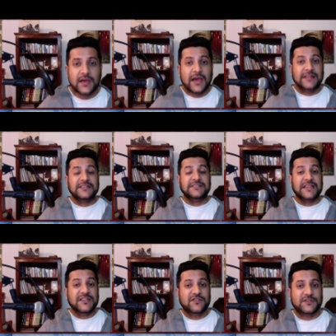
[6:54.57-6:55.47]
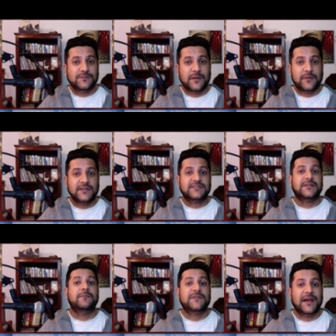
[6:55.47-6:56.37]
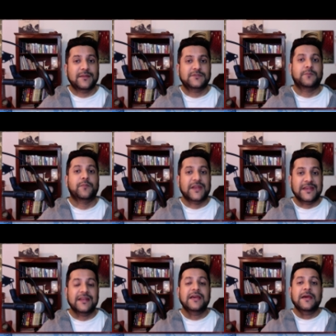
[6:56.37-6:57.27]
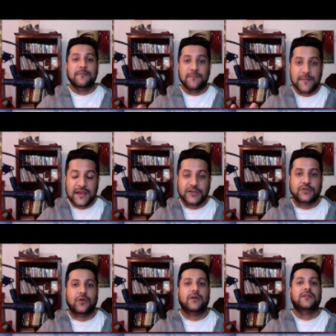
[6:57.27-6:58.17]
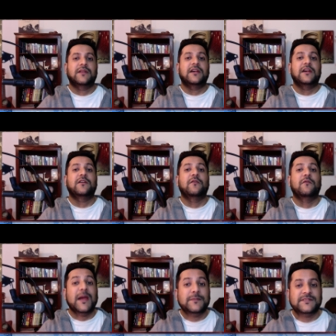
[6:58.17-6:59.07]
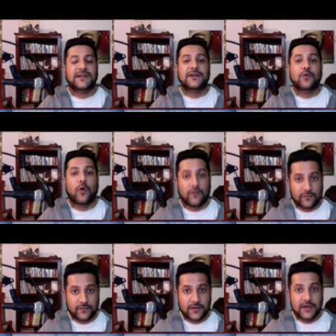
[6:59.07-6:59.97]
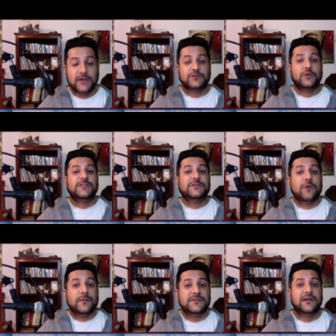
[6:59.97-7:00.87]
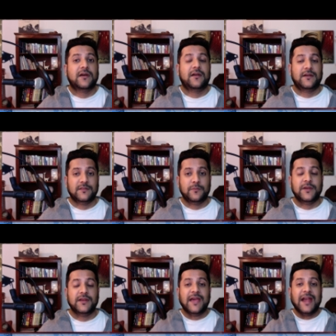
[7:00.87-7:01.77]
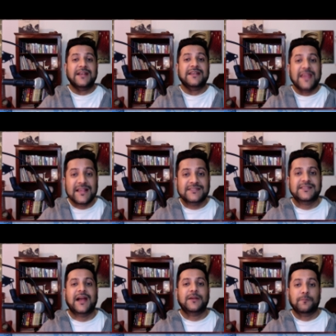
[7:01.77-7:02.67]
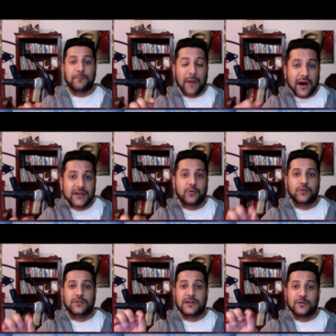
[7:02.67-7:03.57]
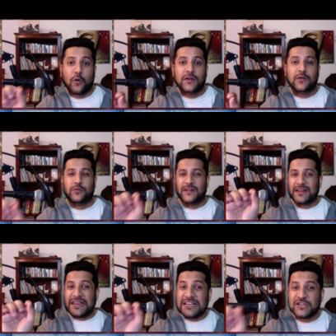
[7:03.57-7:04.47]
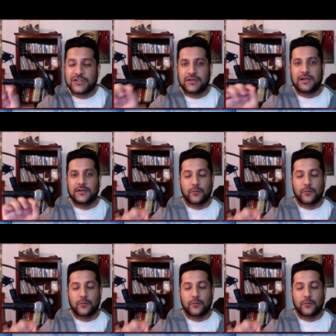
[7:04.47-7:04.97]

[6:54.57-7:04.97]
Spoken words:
And these dangerous memories, sometimes a brain makes sure that it wipes it off. So it stops the current in the brain and takes that part or that corner or that inch in your